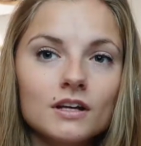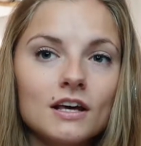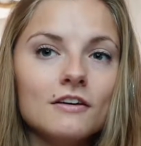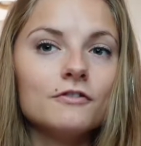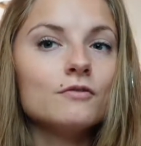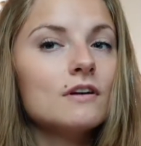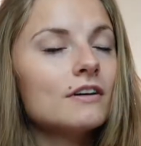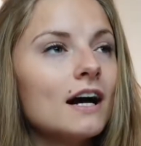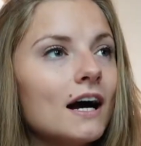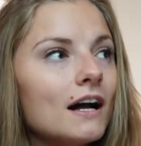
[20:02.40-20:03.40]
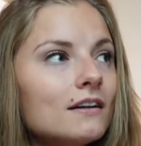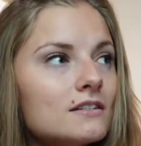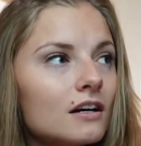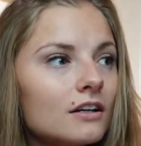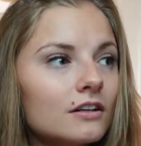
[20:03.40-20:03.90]
you've never had
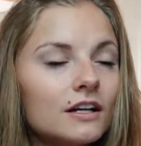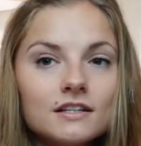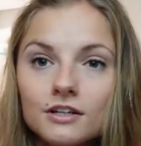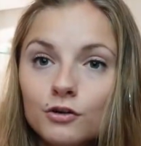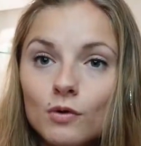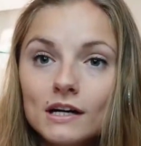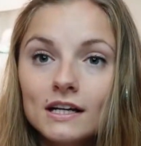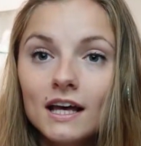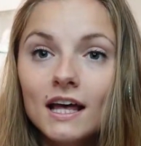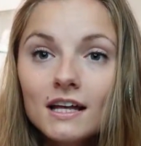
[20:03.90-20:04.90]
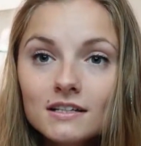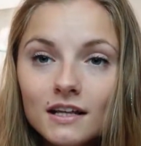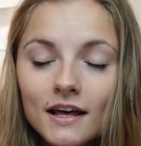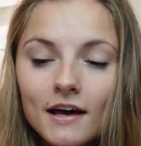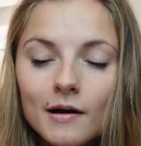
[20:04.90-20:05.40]
succulents and you're wanting to get into
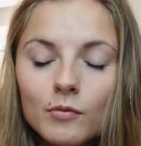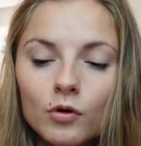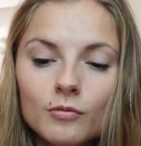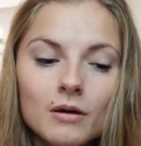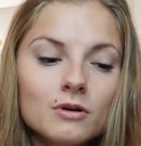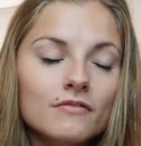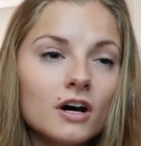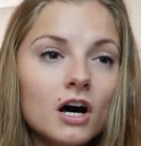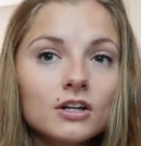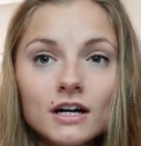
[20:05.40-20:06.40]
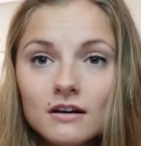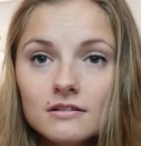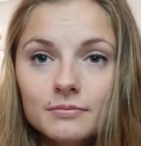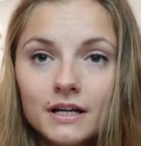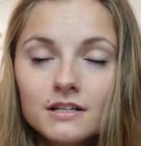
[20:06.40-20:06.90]
them, or maybe you have other
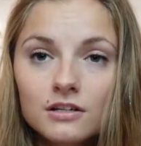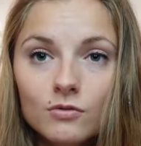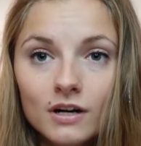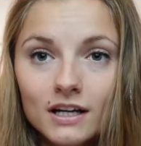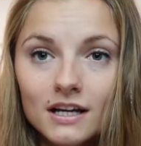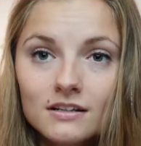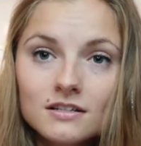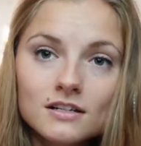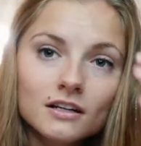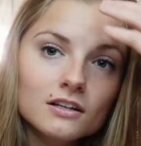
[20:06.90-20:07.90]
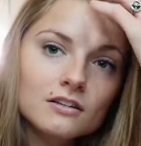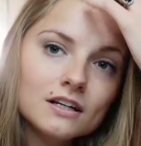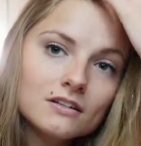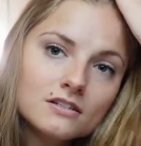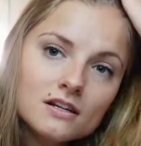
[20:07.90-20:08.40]
houseplants and you want to get into
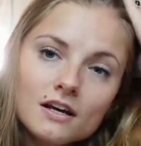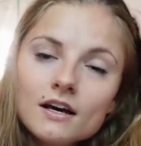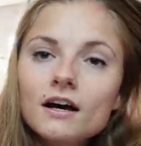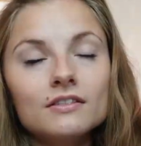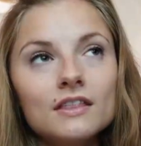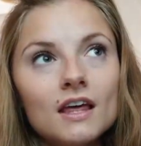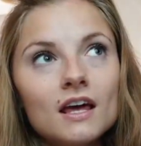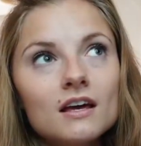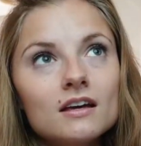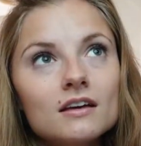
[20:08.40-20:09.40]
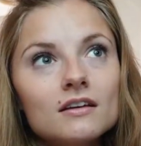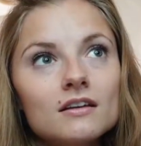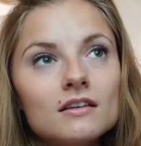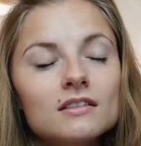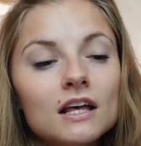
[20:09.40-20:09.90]
succulents, they
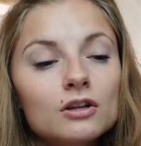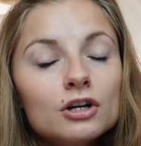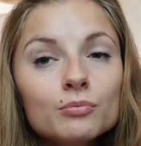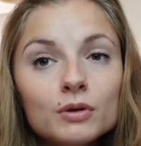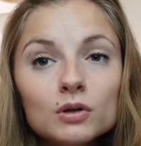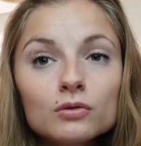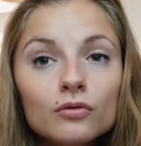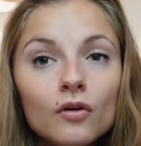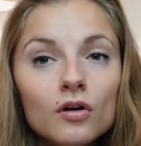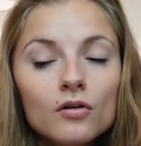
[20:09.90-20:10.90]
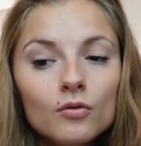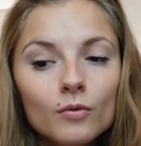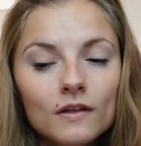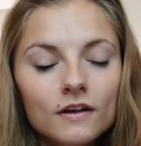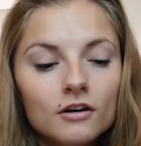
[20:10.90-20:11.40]
look beautiful
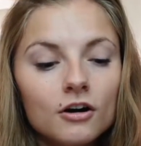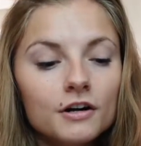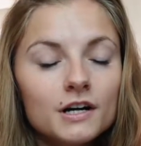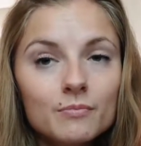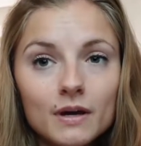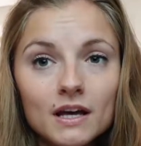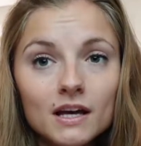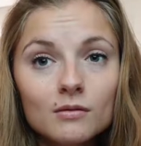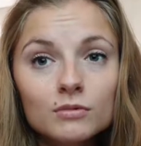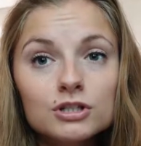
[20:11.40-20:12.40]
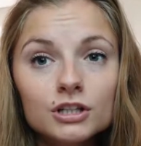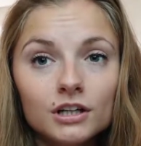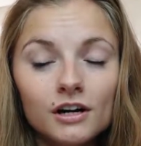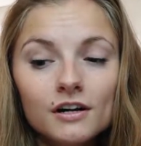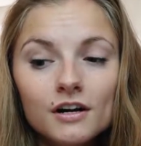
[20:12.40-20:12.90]
when they're already big and
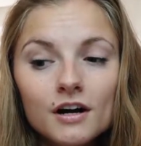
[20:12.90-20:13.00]
mature.